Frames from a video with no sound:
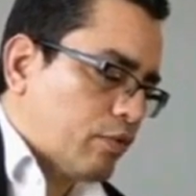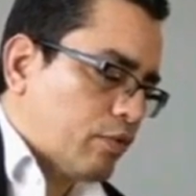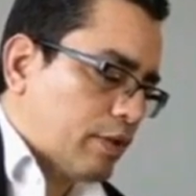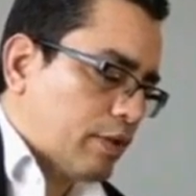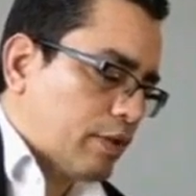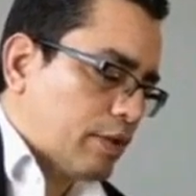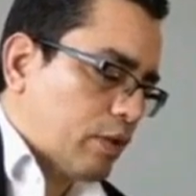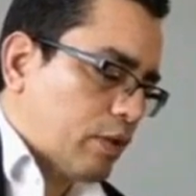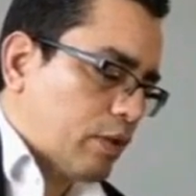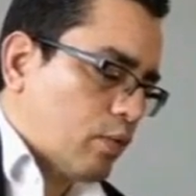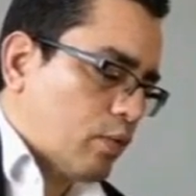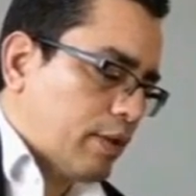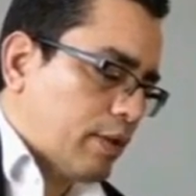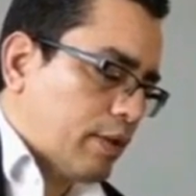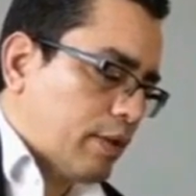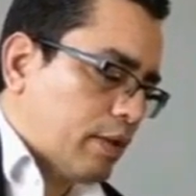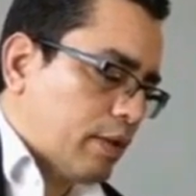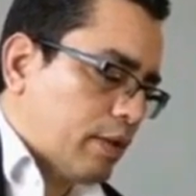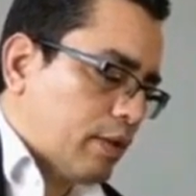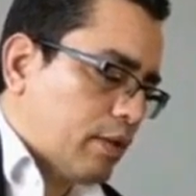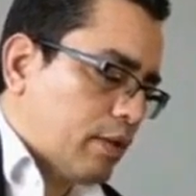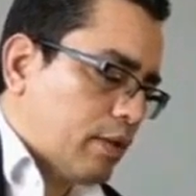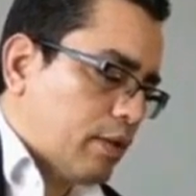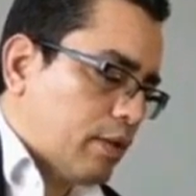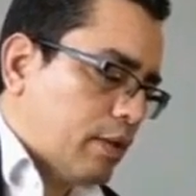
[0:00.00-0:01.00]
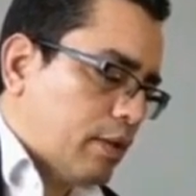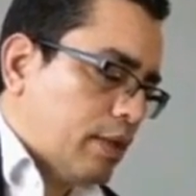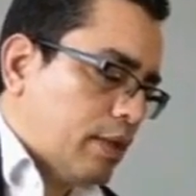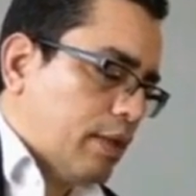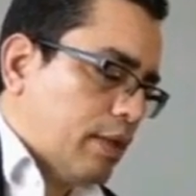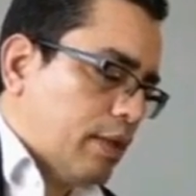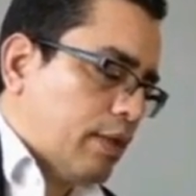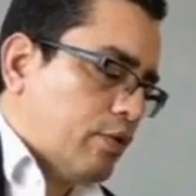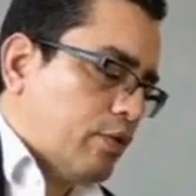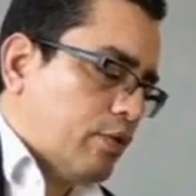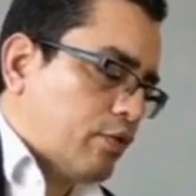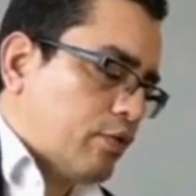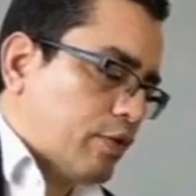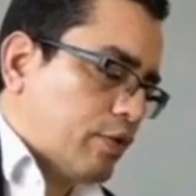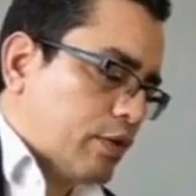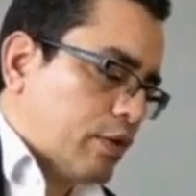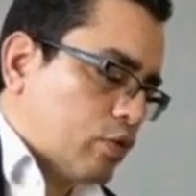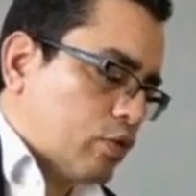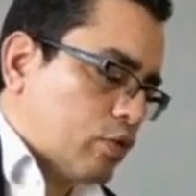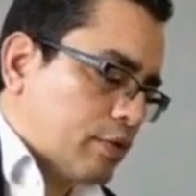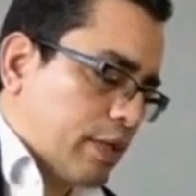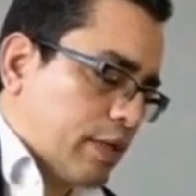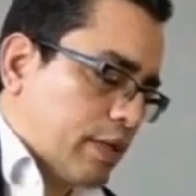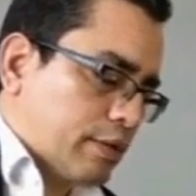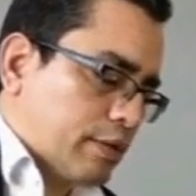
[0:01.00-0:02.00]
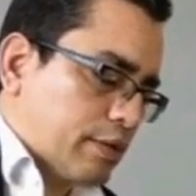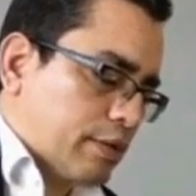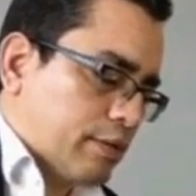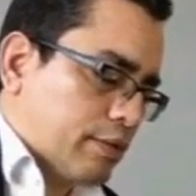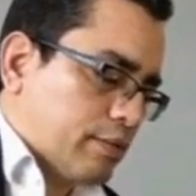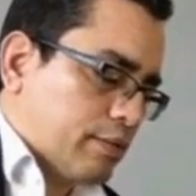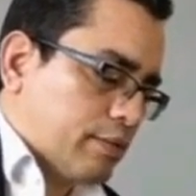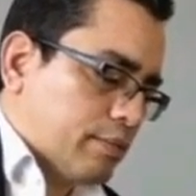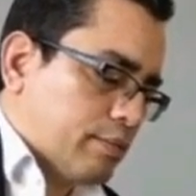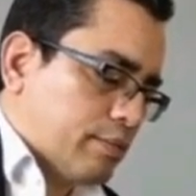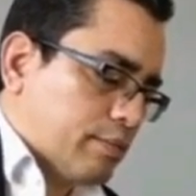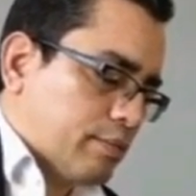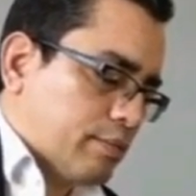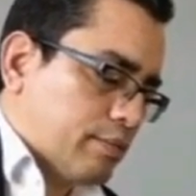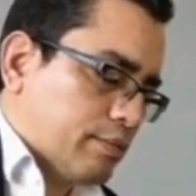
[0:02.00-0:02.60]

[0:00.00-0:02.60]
Thank you for being a part of this journey with me.